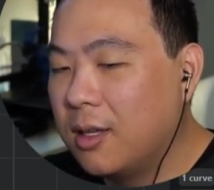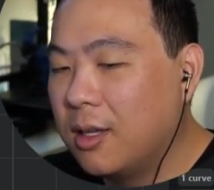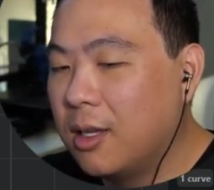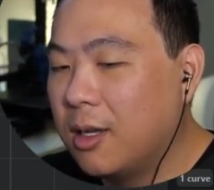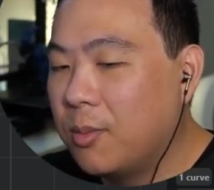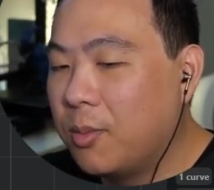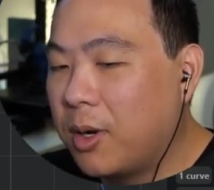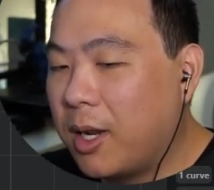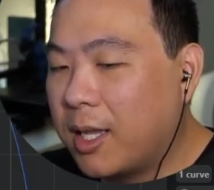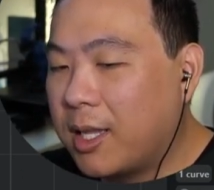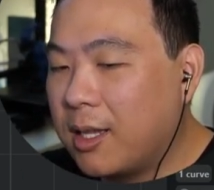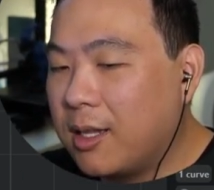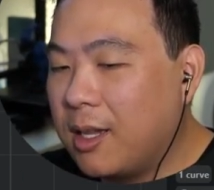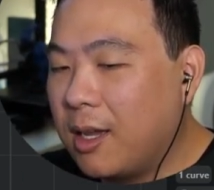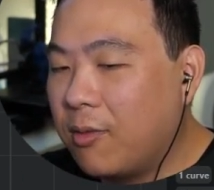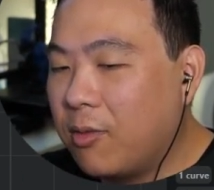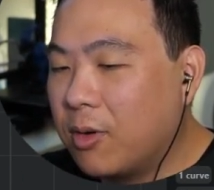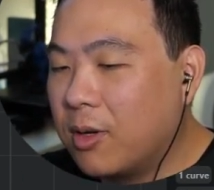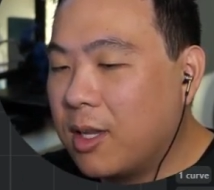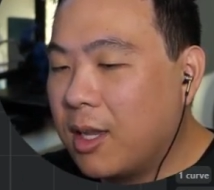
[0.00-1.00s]
but I can
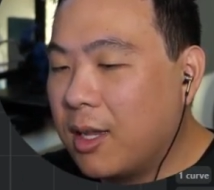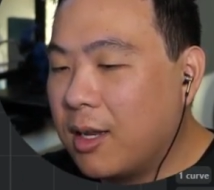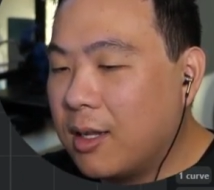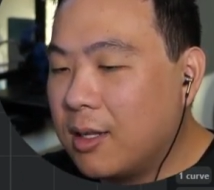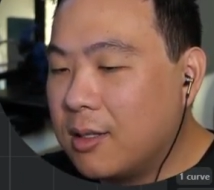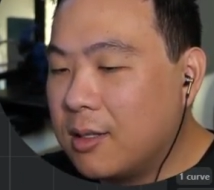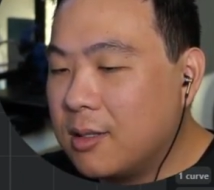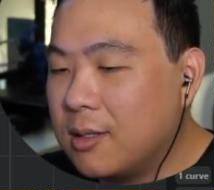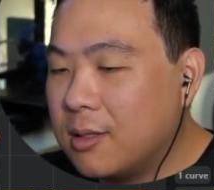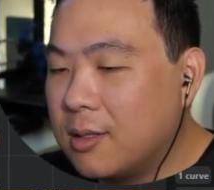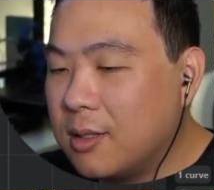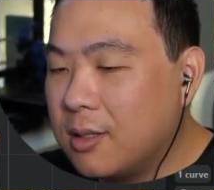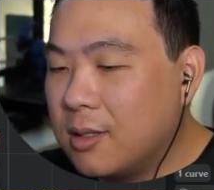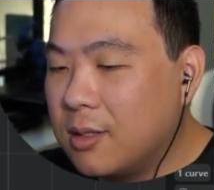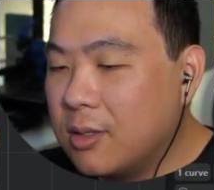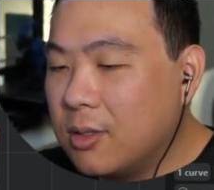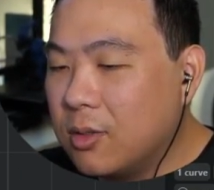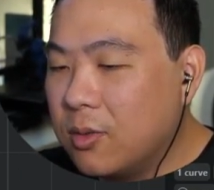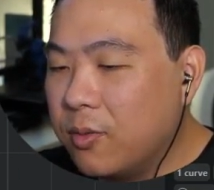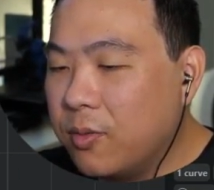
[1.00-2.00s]
never get it
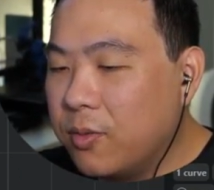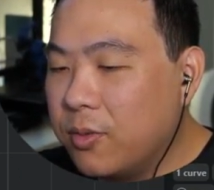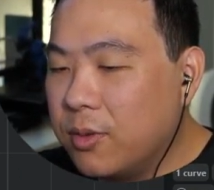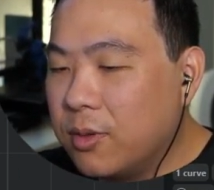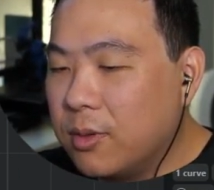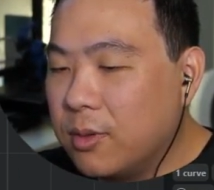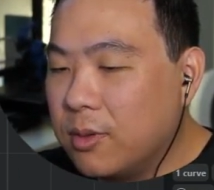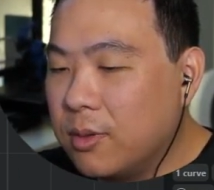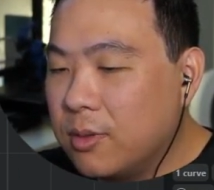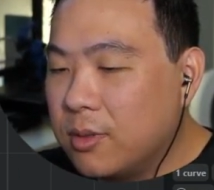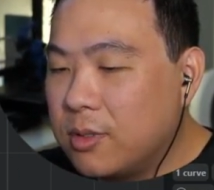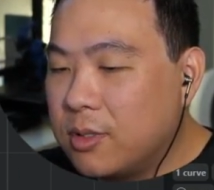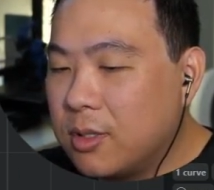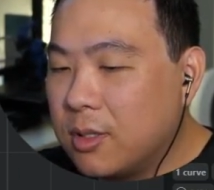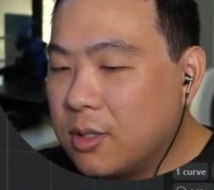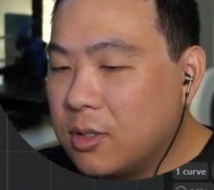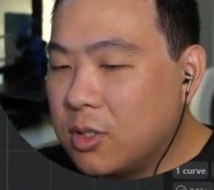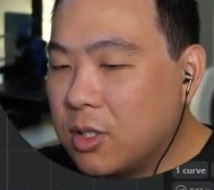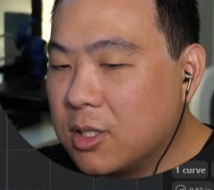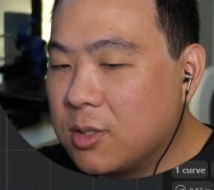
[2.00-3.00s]

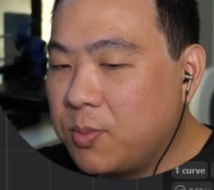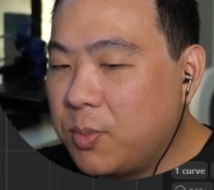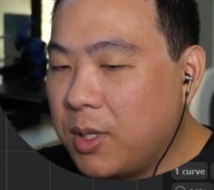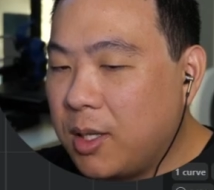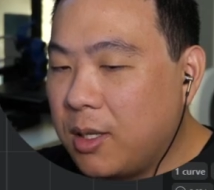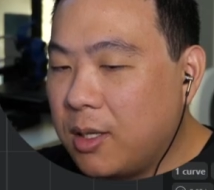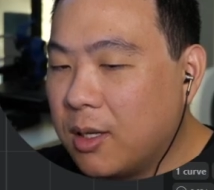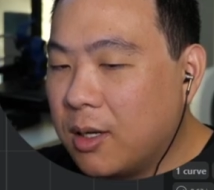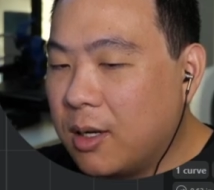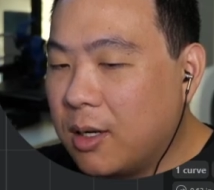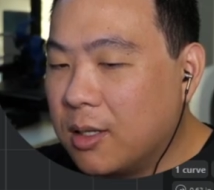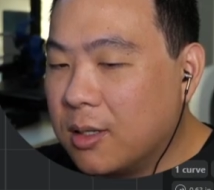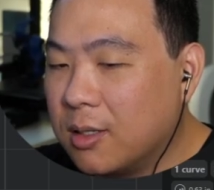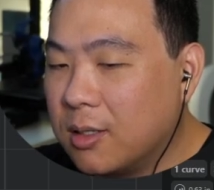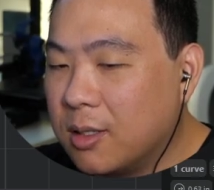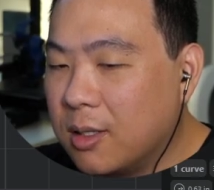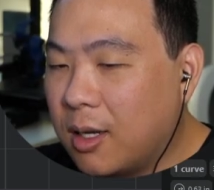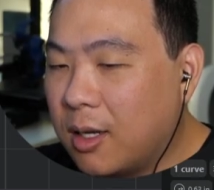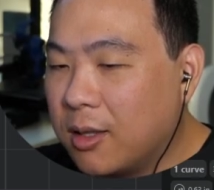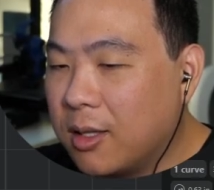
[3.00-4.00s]
to just be on
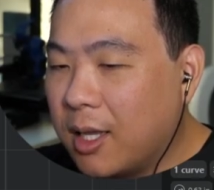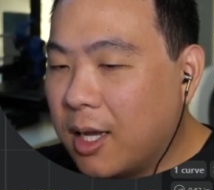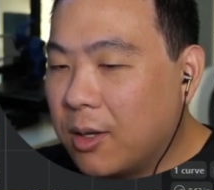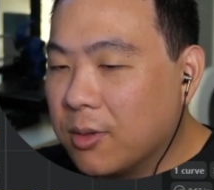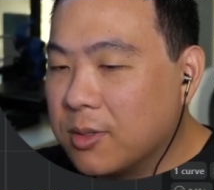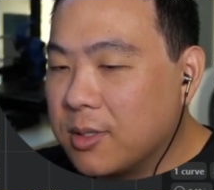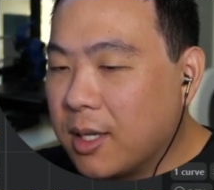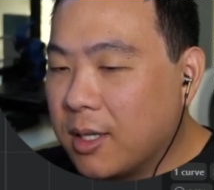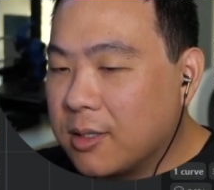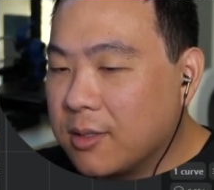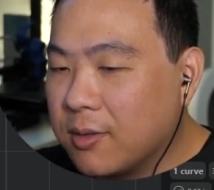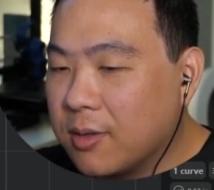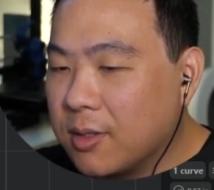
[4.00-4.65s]
the outsides of the